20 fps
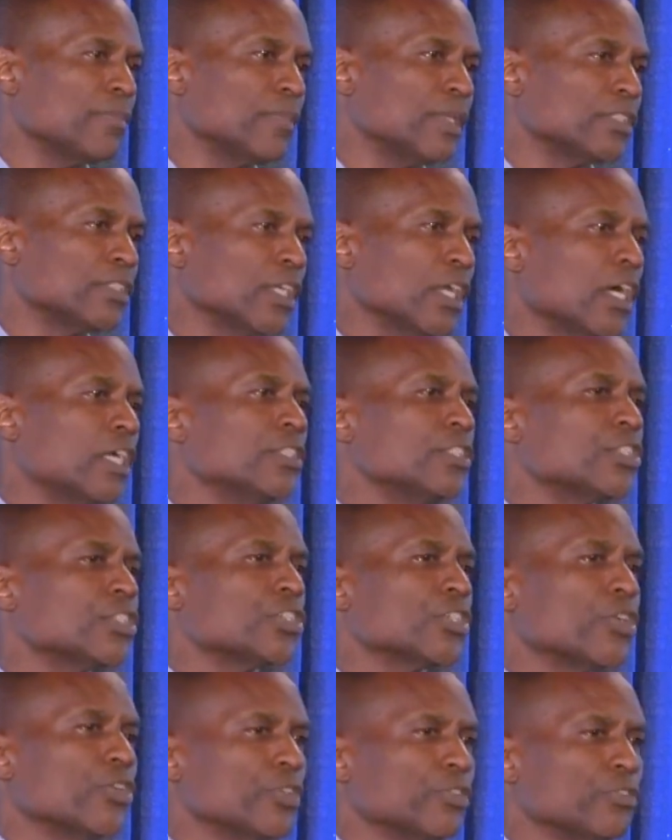it's an
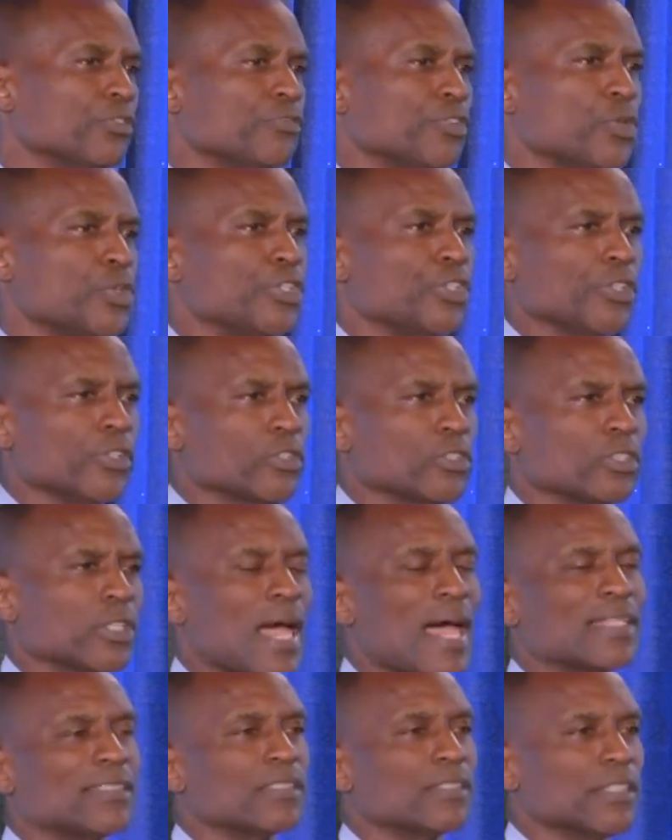uncertain future. There's
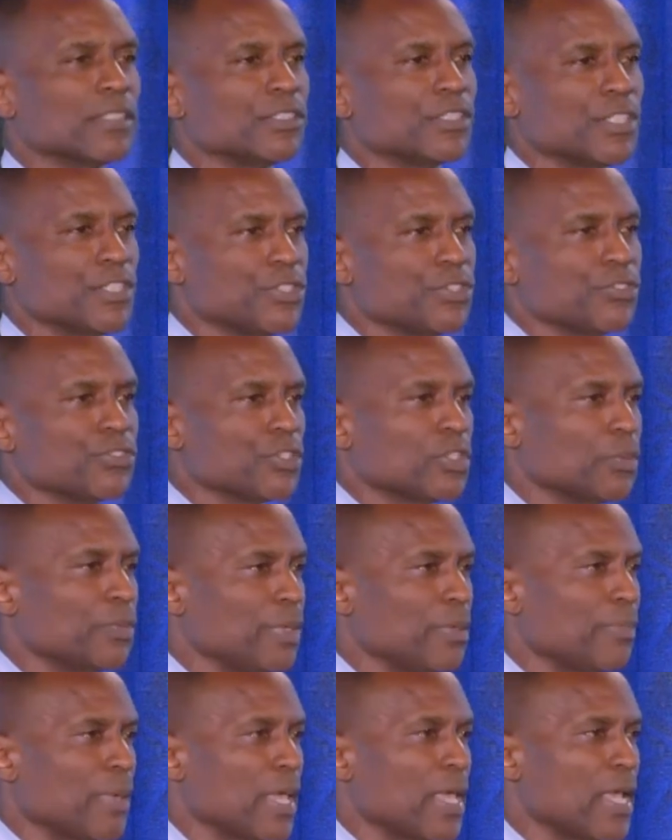lots of decisions to
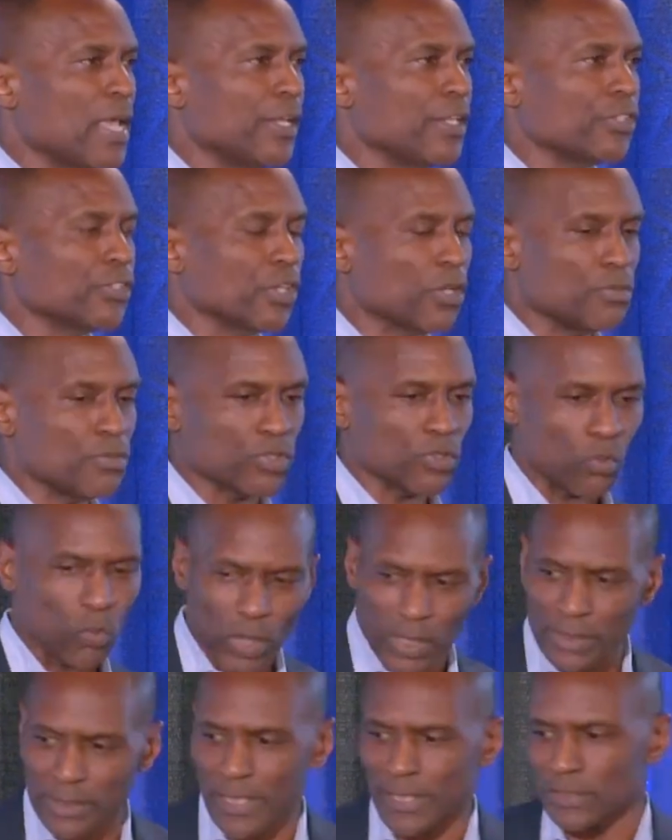be made in terms of
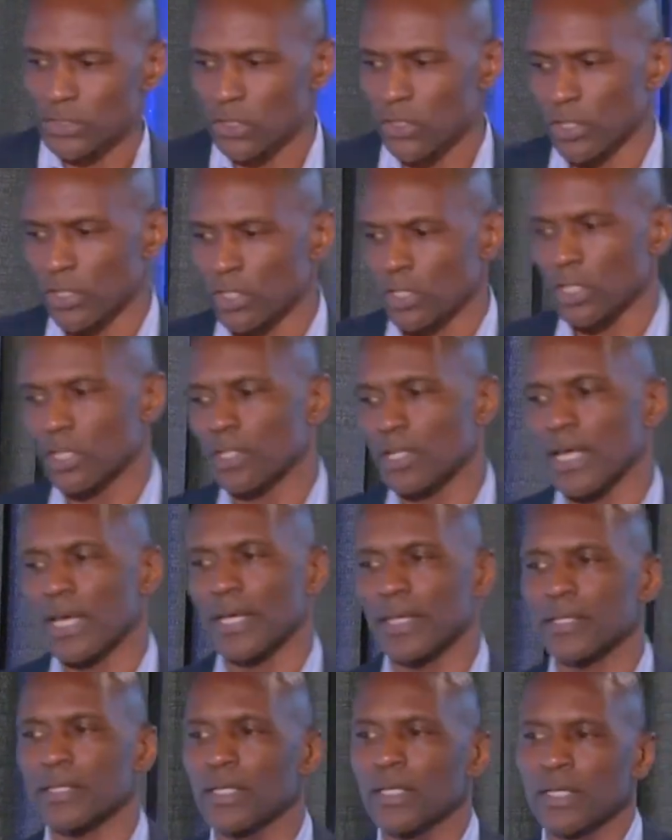what that's going to look
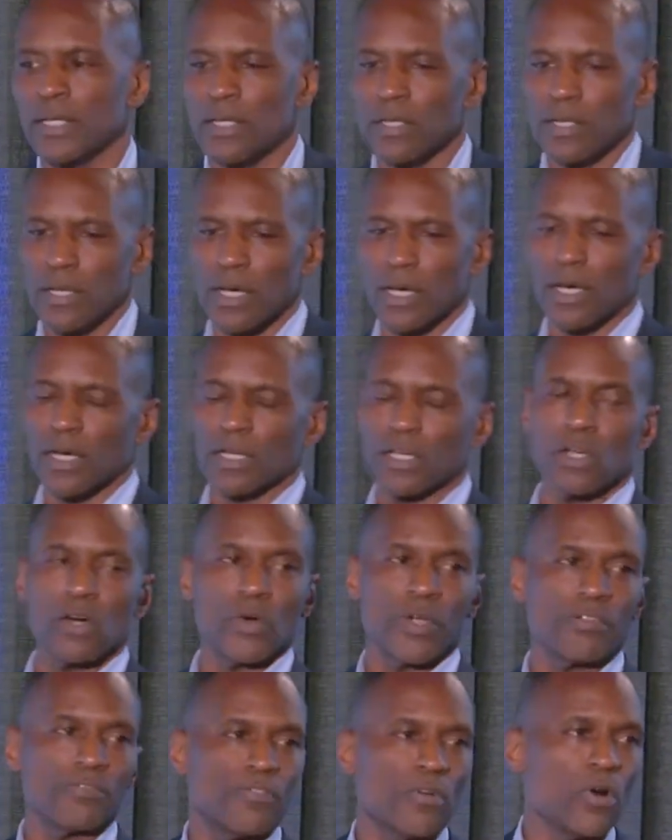like
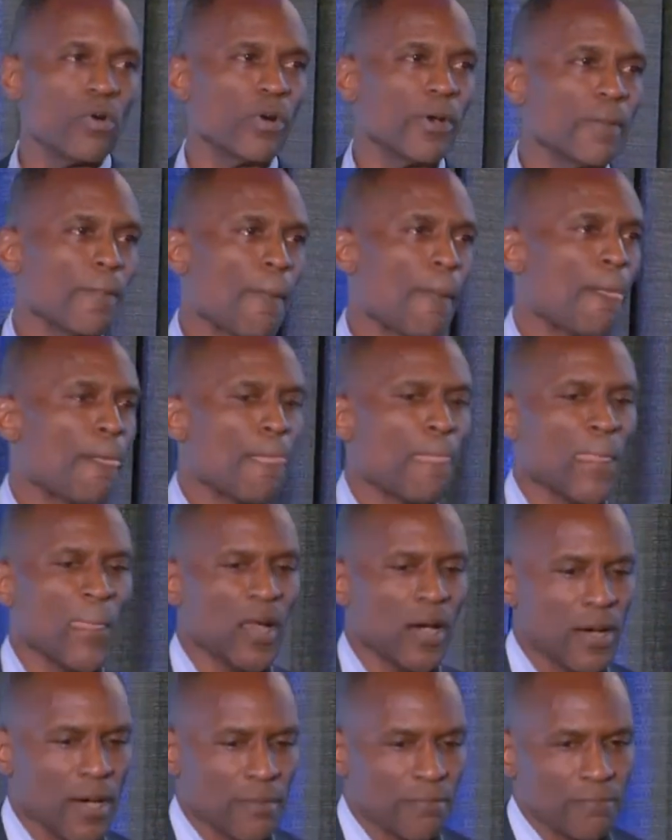going forward.
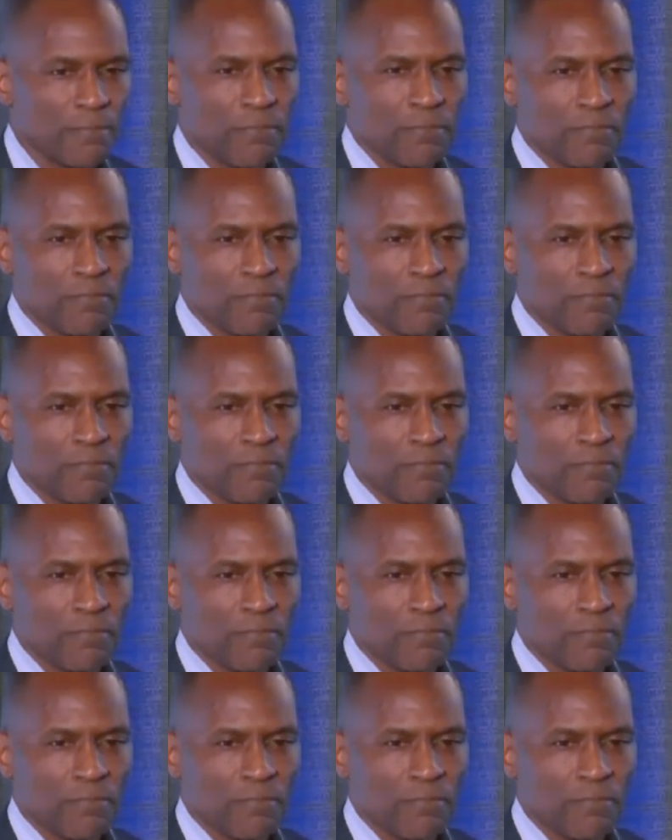5